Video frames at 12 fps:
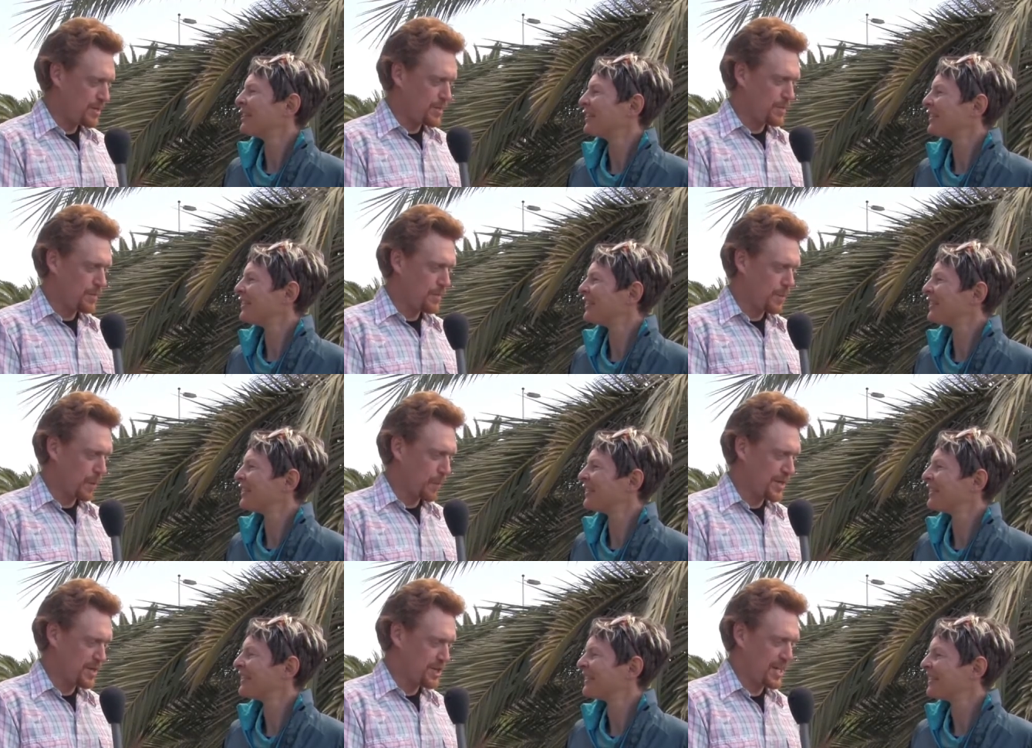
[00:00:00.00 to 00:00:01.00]
Speaker 1: you, or
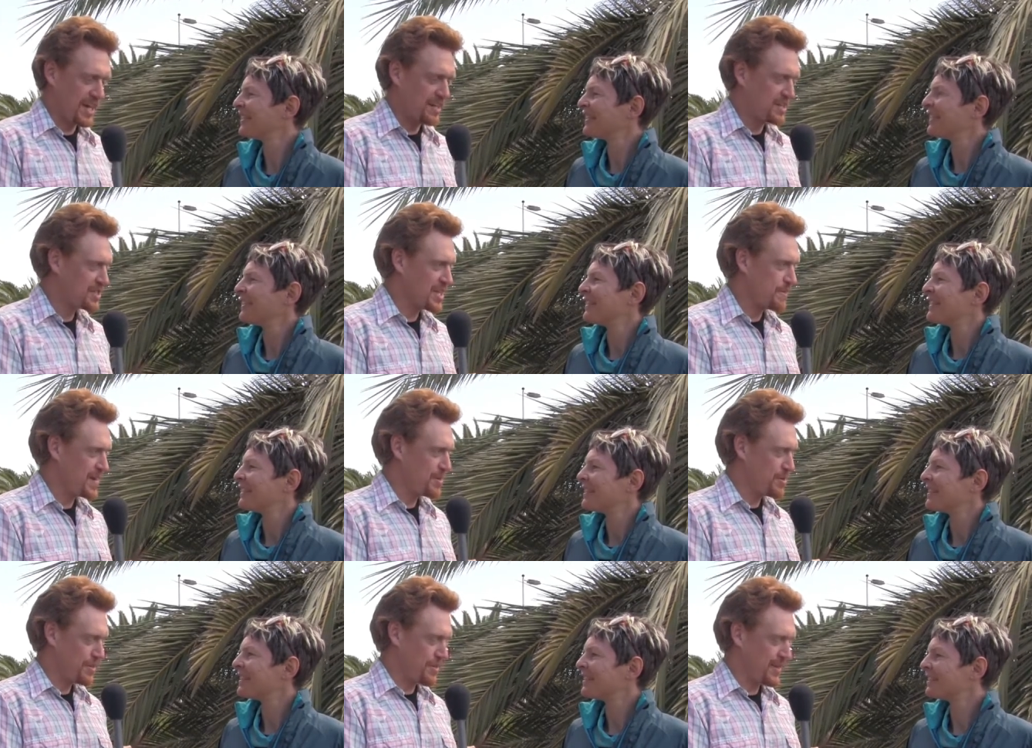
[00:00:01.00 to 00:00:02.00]
what changed that
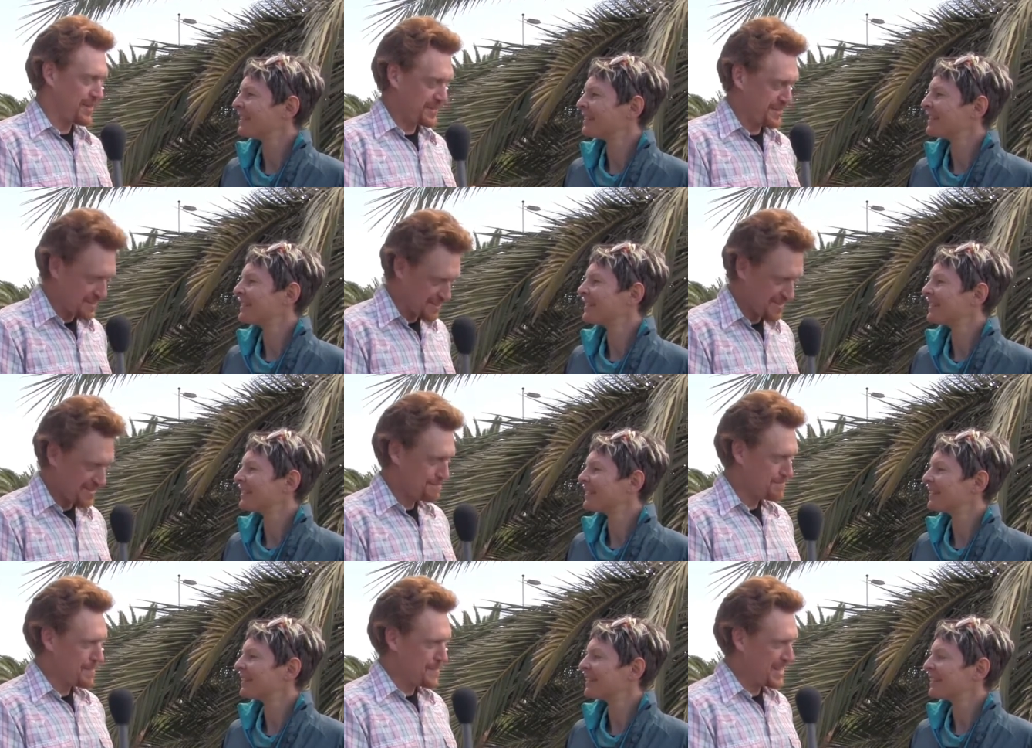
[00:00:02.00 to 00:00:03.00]
made you think,
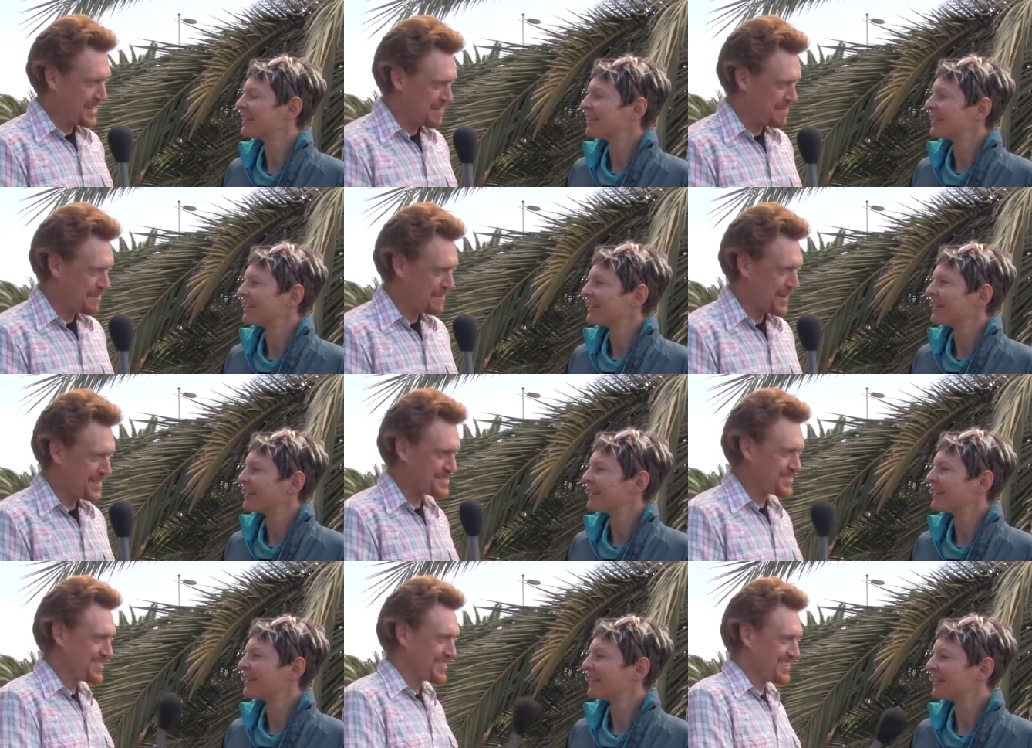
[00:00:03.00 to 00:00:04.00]
maybe I can run
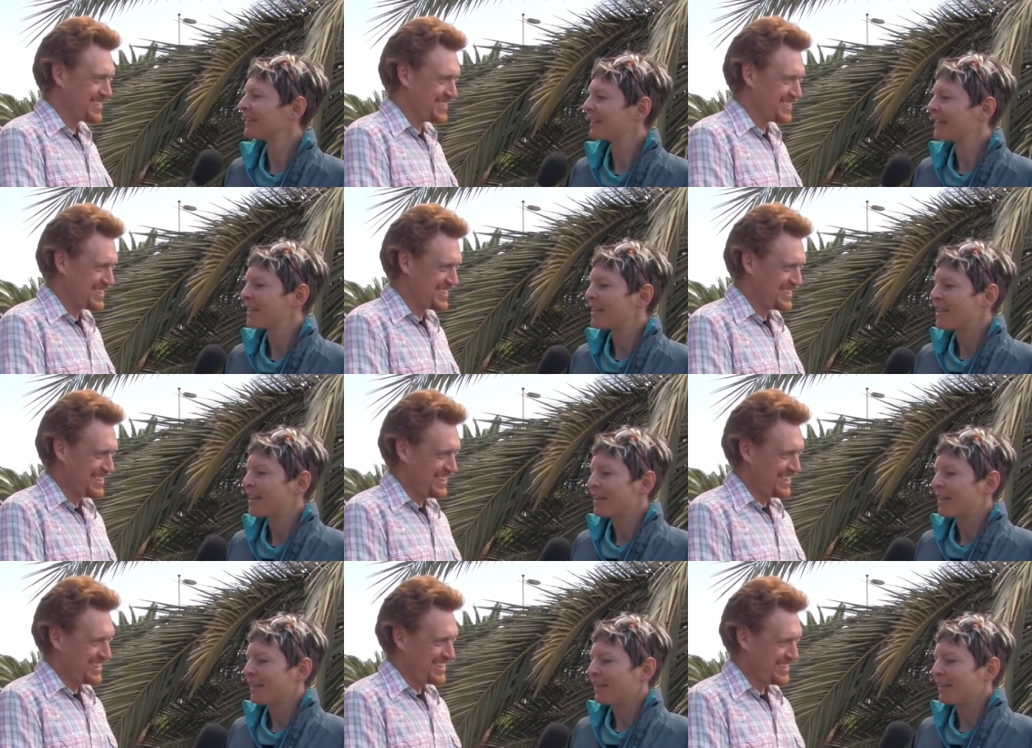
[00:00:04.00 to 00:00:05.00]
faster?
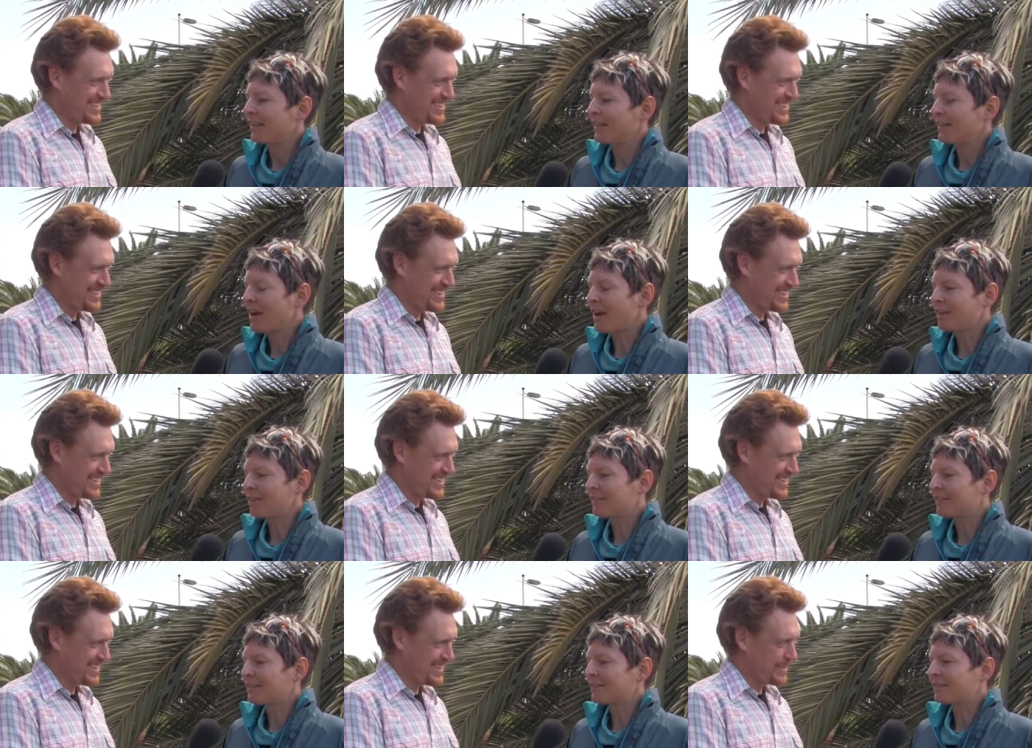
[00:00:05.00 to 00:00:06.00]
Speaker 2: Yeah, it
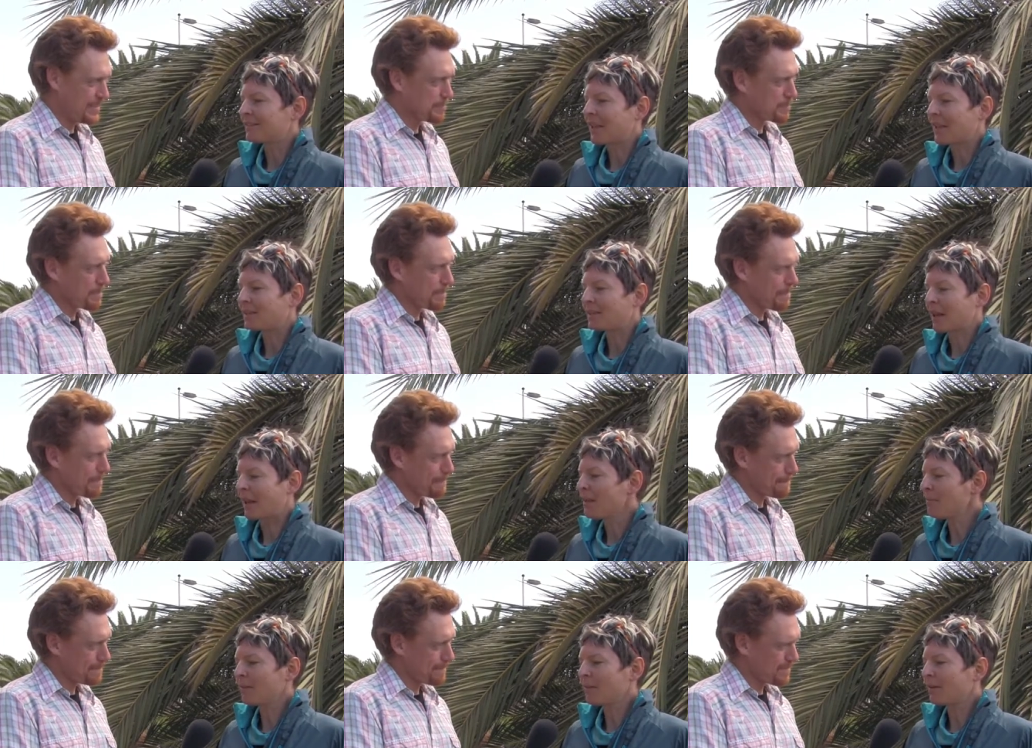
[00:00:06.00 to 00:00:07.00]
takes
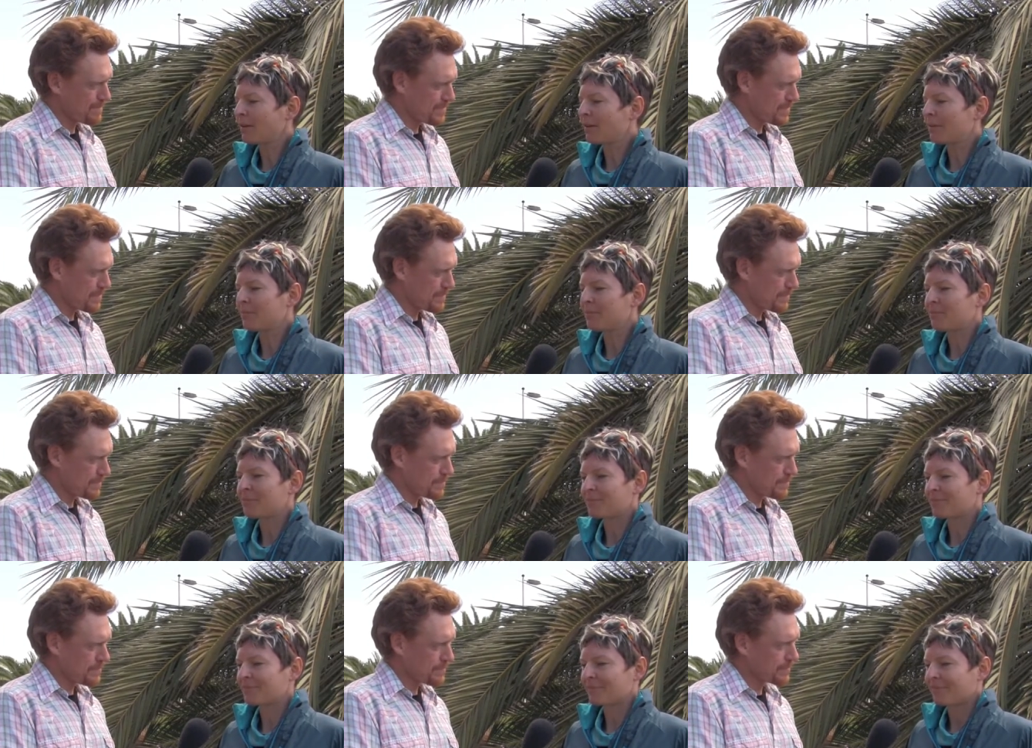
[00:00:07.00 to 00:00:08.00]
time. Um,
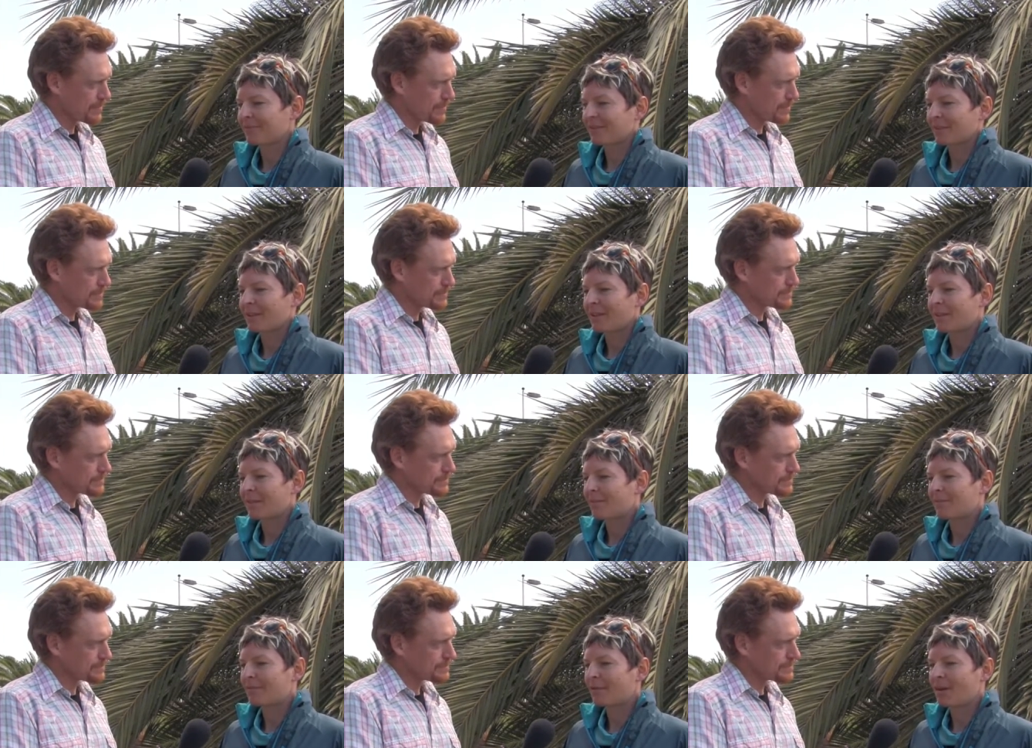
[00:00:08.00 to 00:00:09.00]

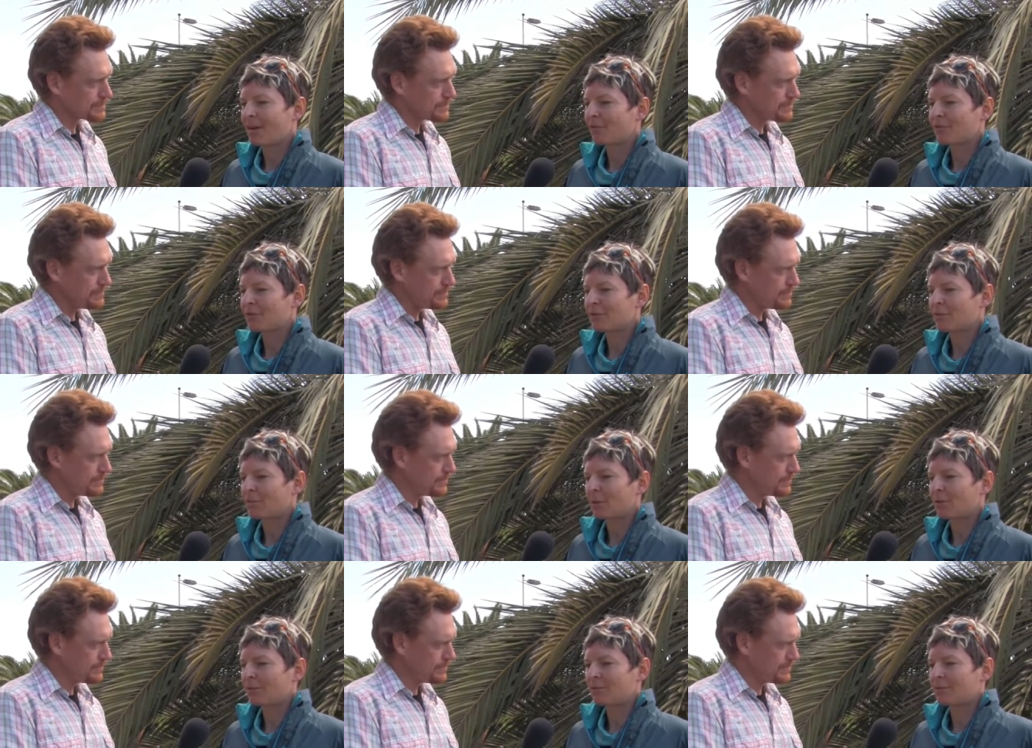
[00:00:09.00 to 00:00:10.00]
after
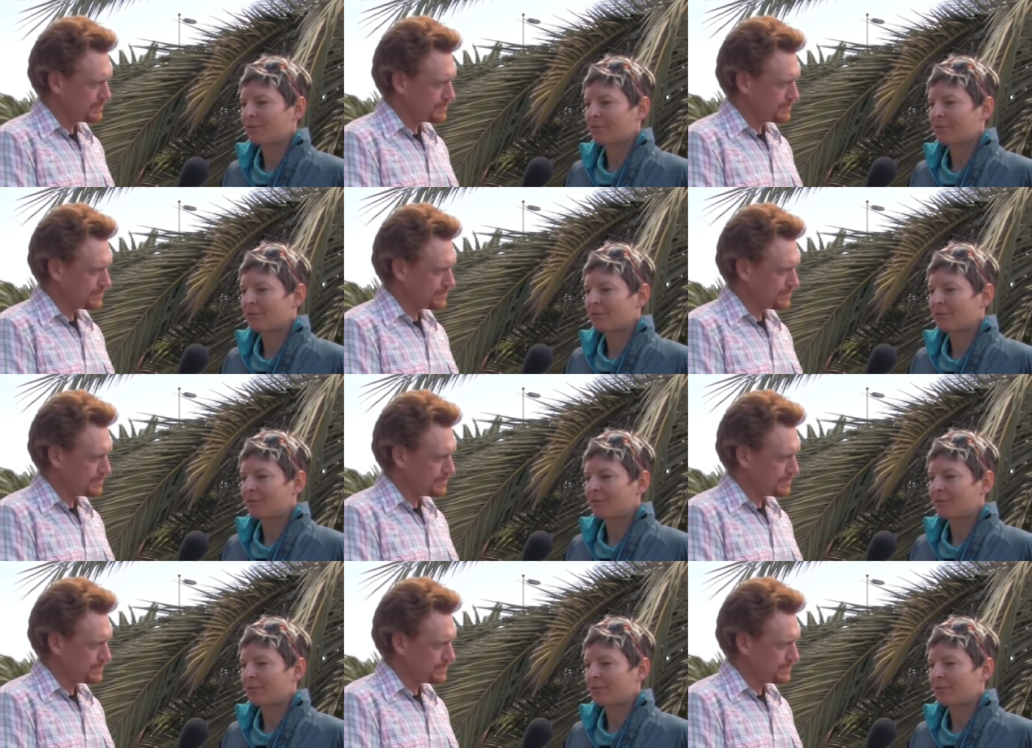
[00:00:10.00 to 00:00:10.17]
about